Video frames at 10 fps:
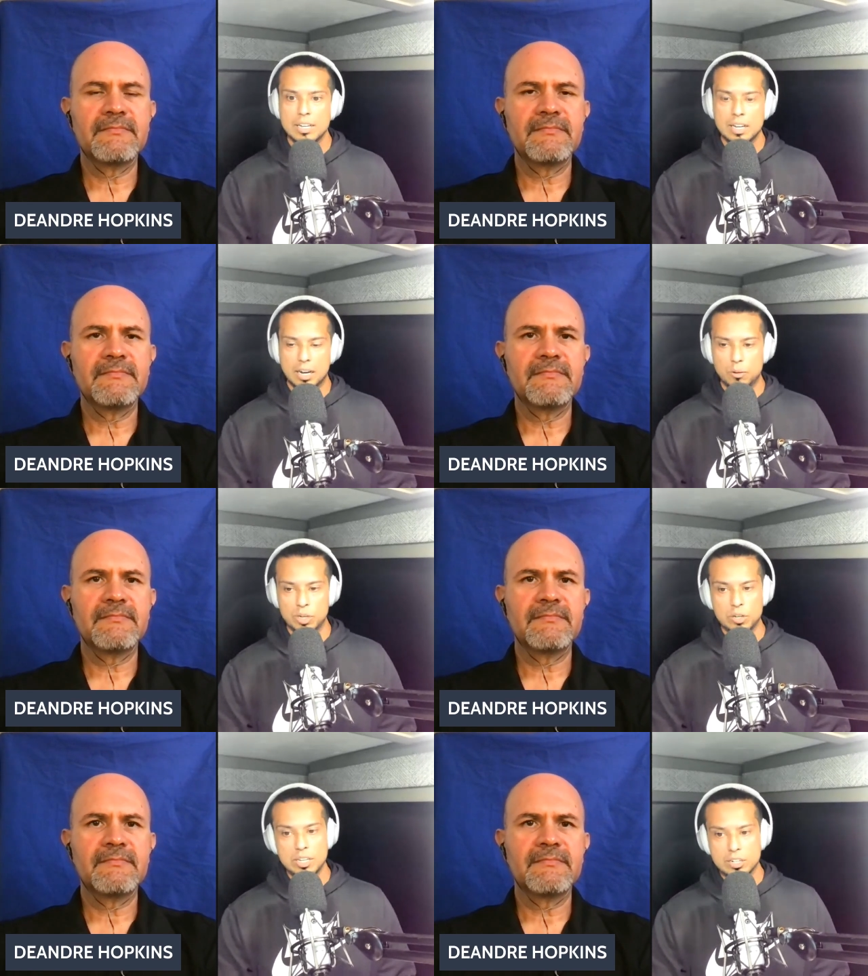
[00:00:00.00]
Speaker 1: Uh, what
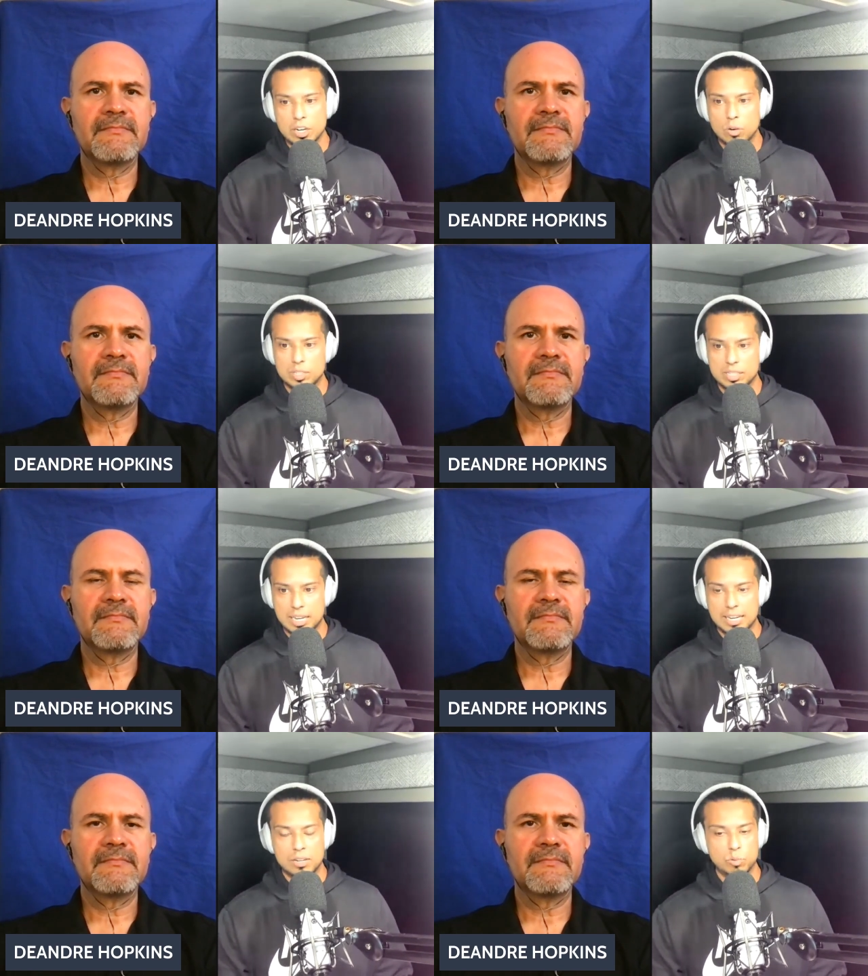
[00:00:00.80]
you need to know is
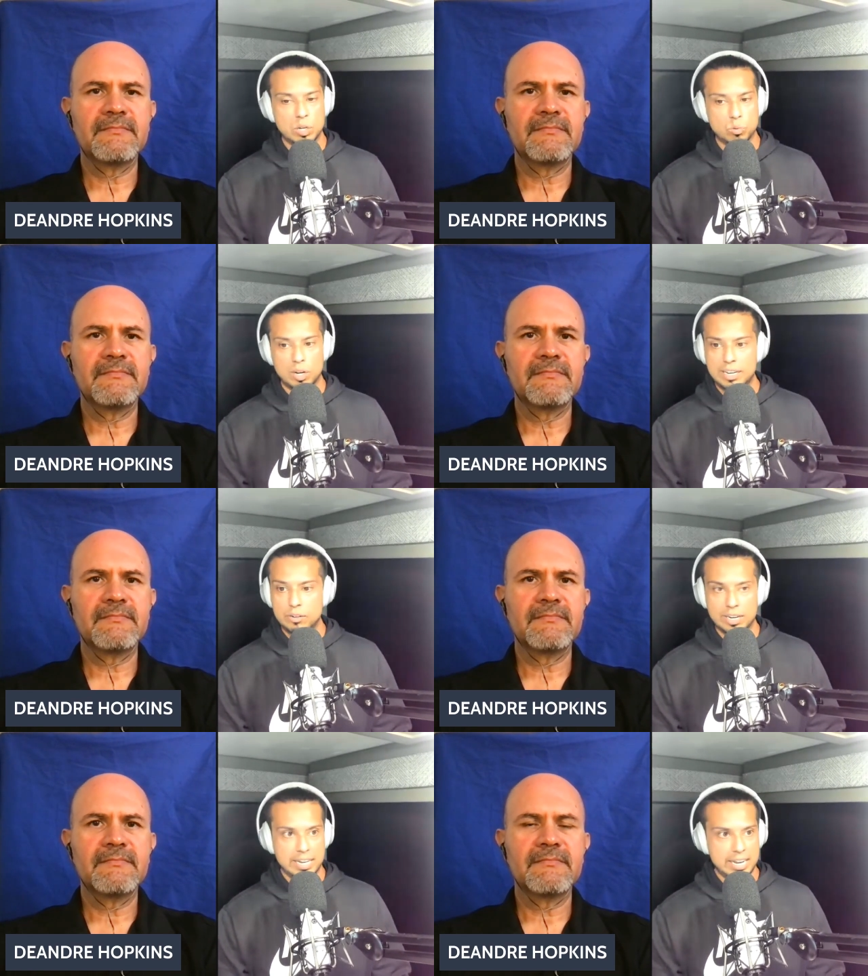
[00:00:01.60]
that in week one, he
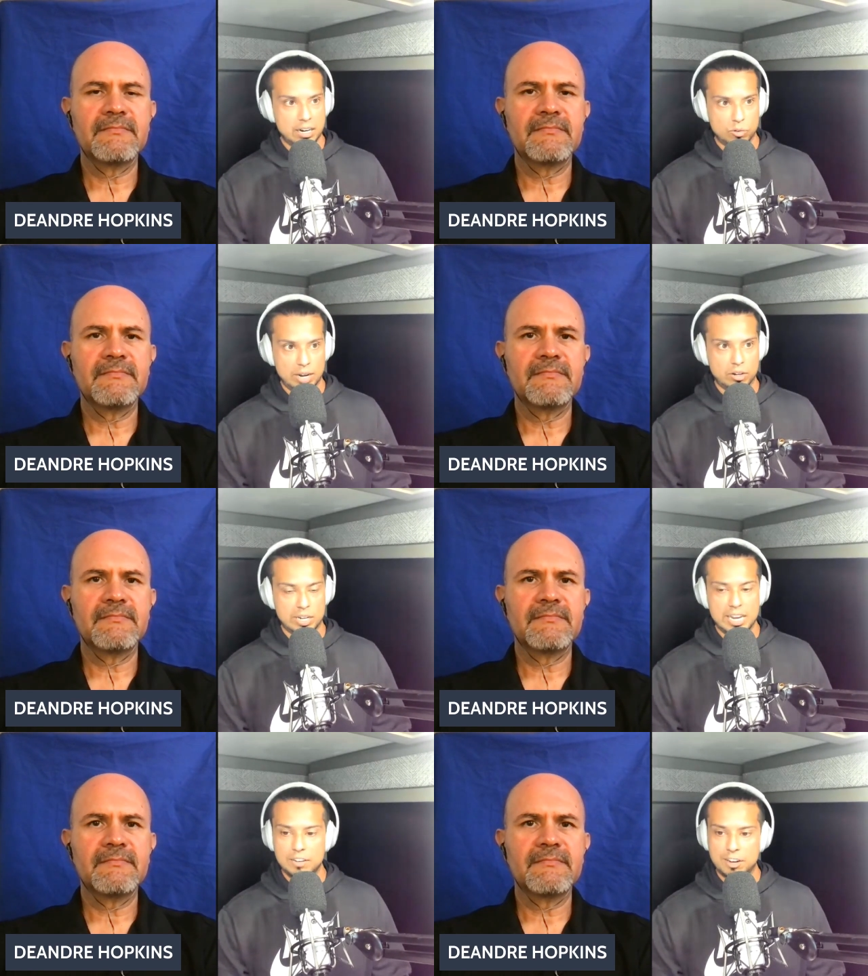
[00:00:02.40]
ran a, a route on
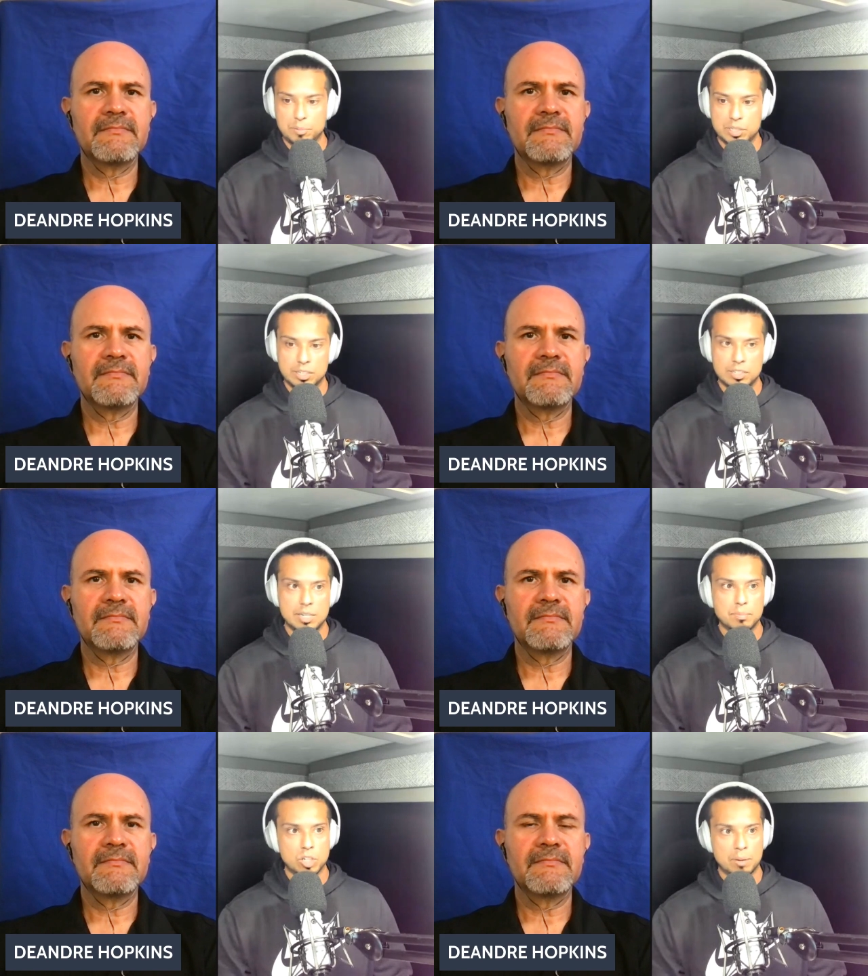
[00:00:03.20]
85% of
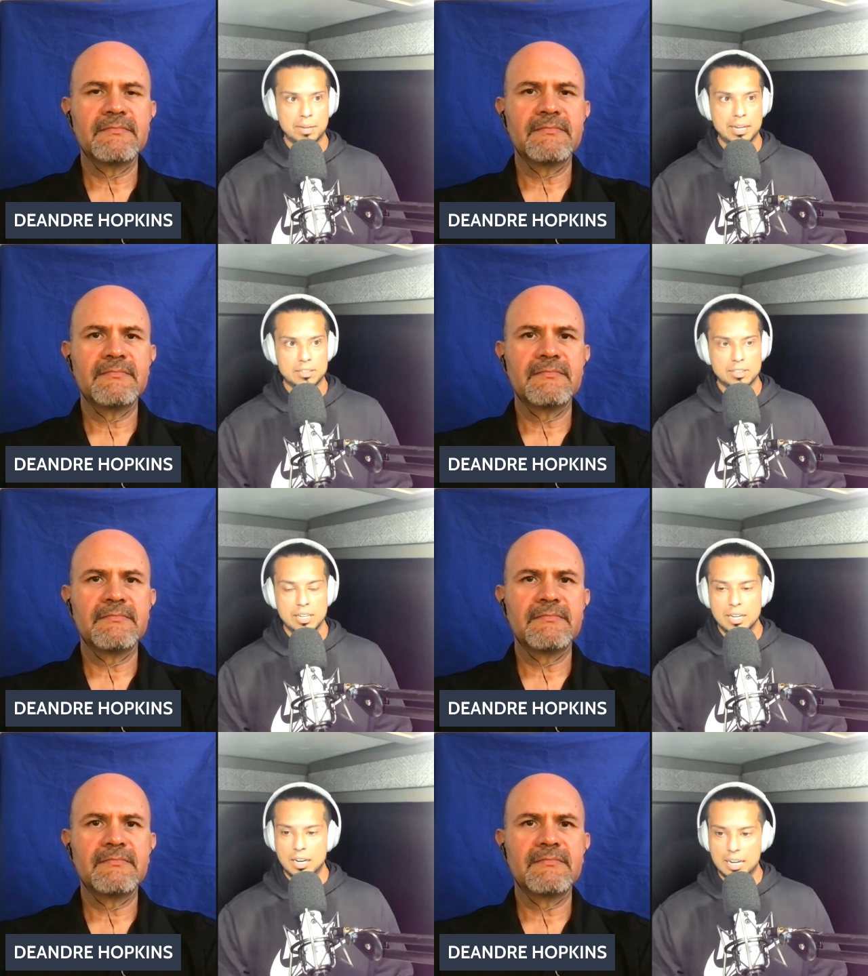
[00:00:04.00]
team dropbacks.
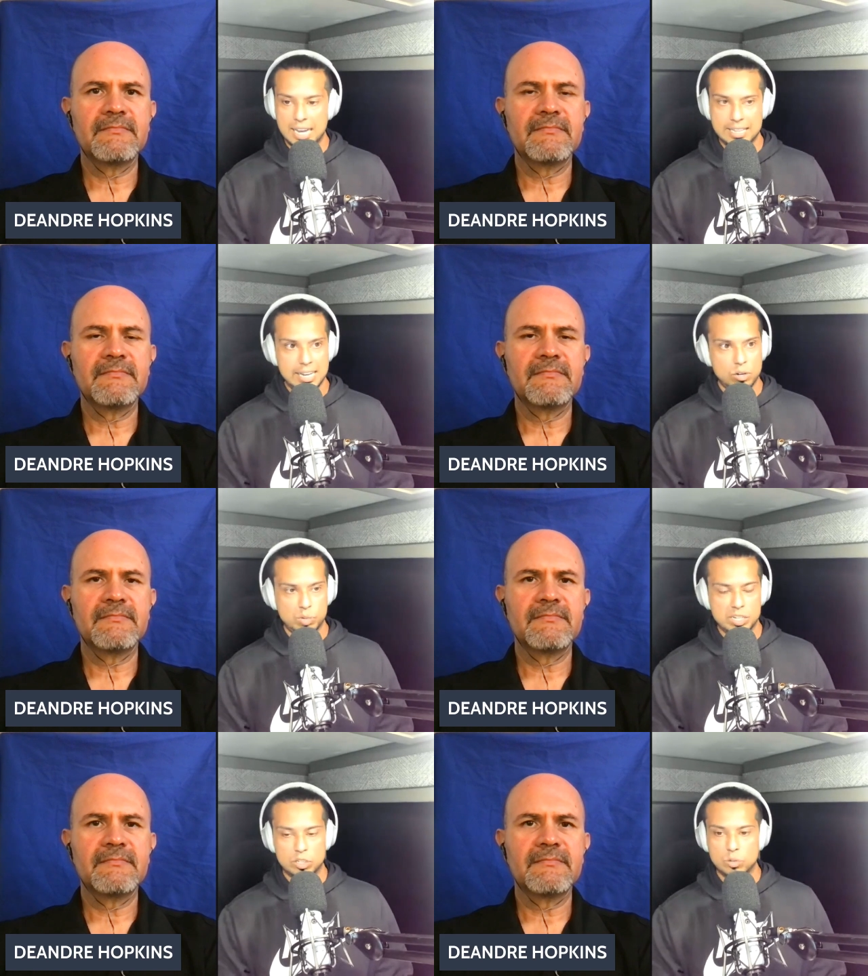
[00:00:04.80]
Uh, and then in
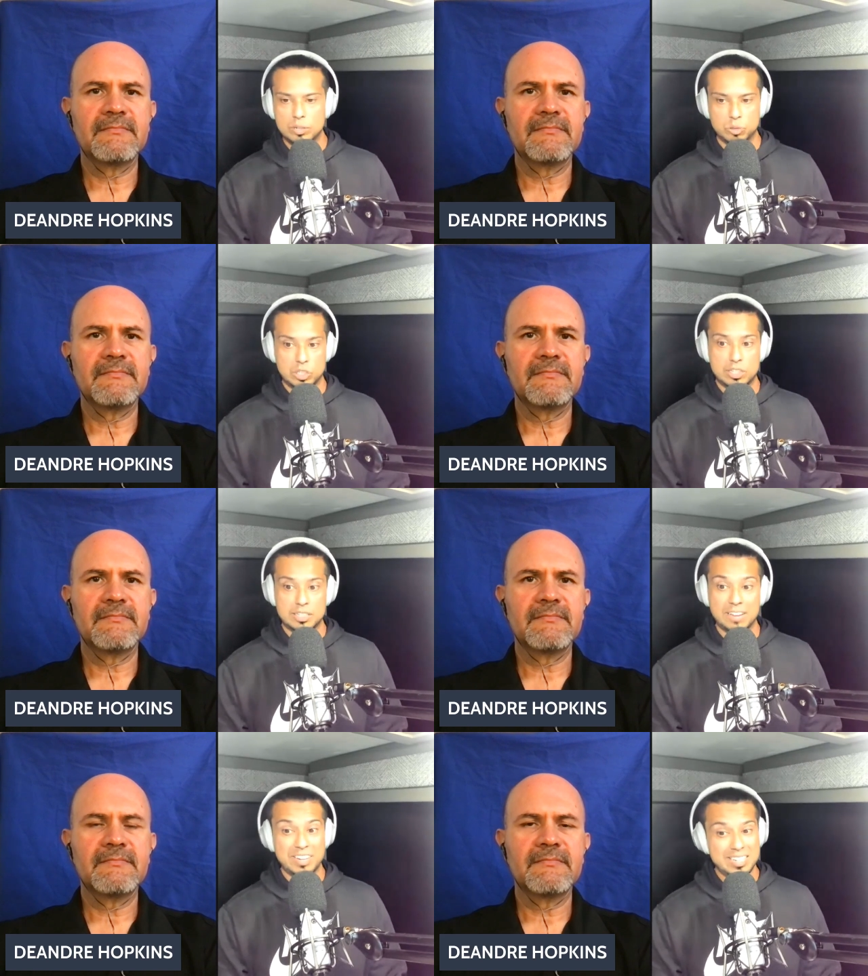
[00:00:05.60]
week two, it was just
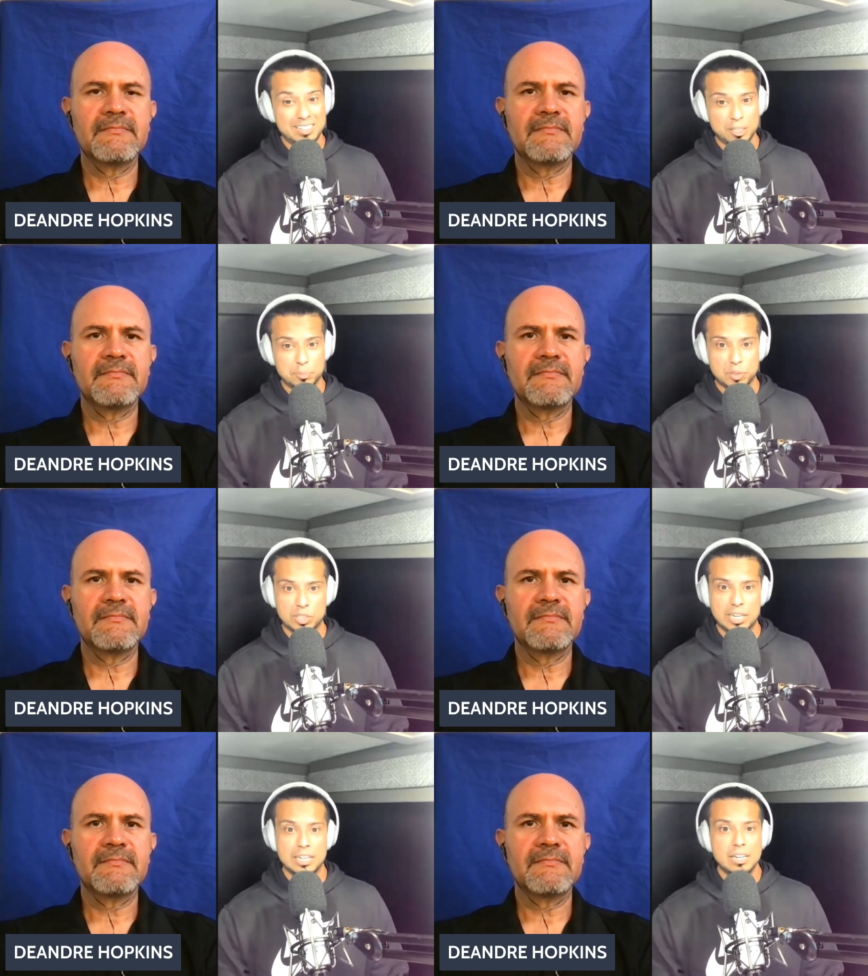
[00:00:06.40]

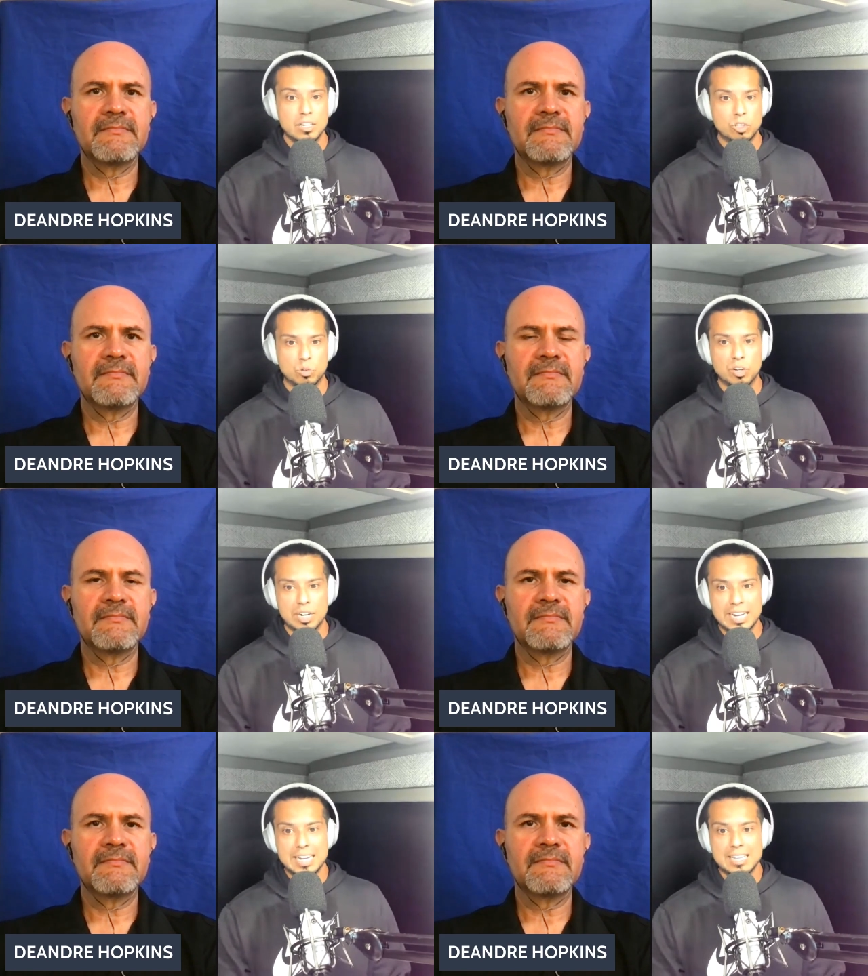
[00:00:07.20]
76%. So there
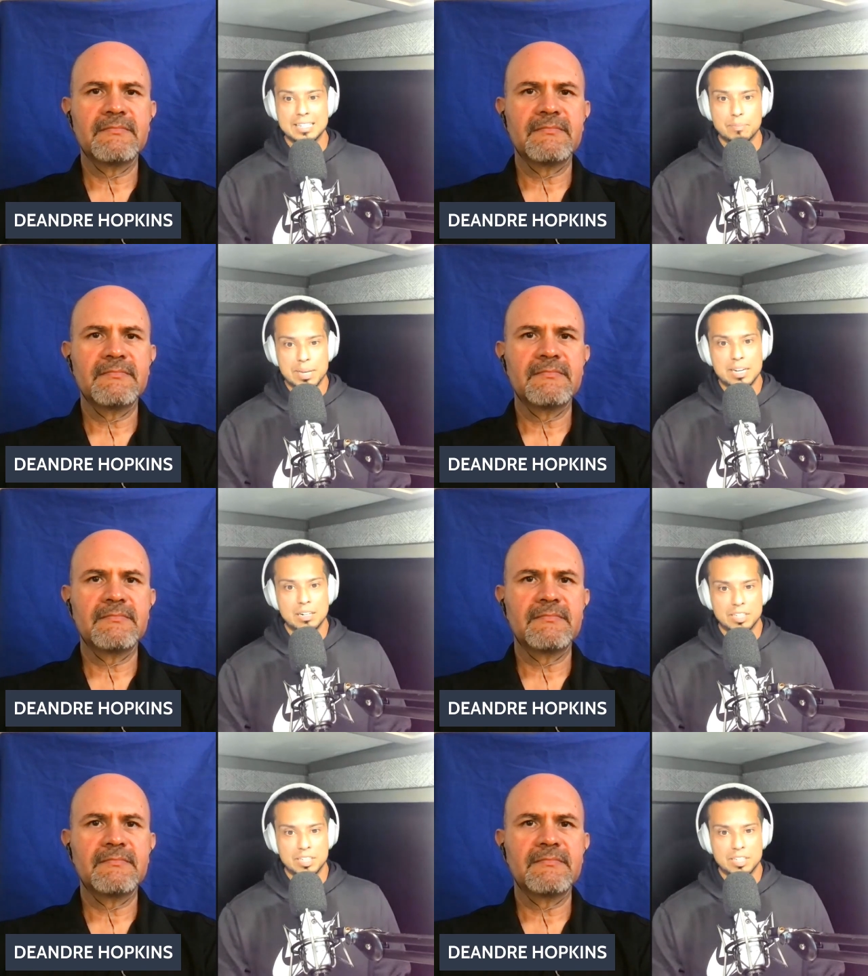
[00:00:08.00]
is a bit of a